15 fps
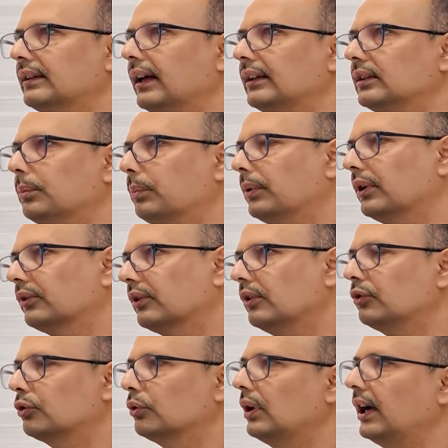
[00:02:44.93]
the person should
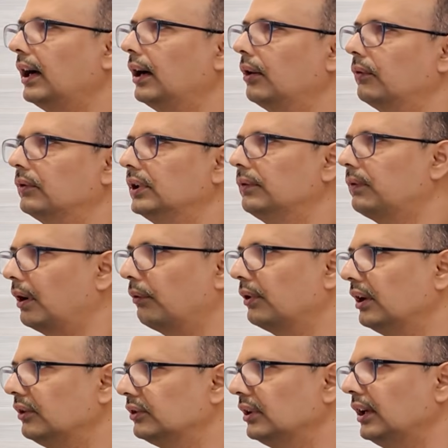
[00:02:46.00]
have the
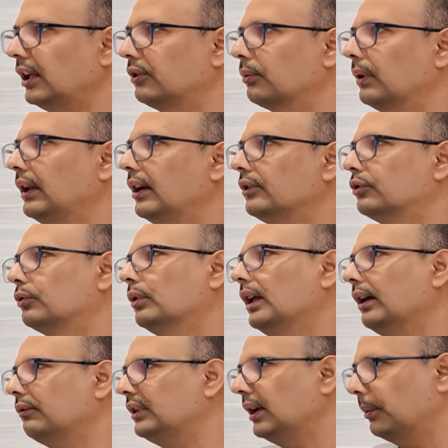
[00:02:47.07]
foundation as well as should have the
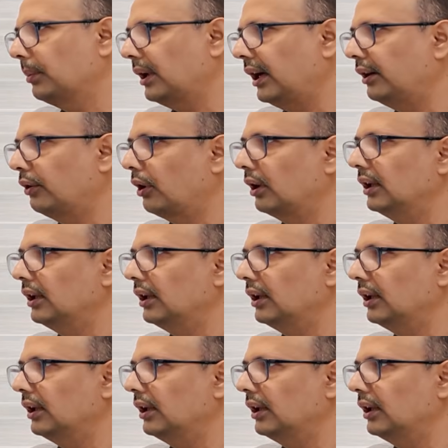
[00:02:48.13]
applied knowledge,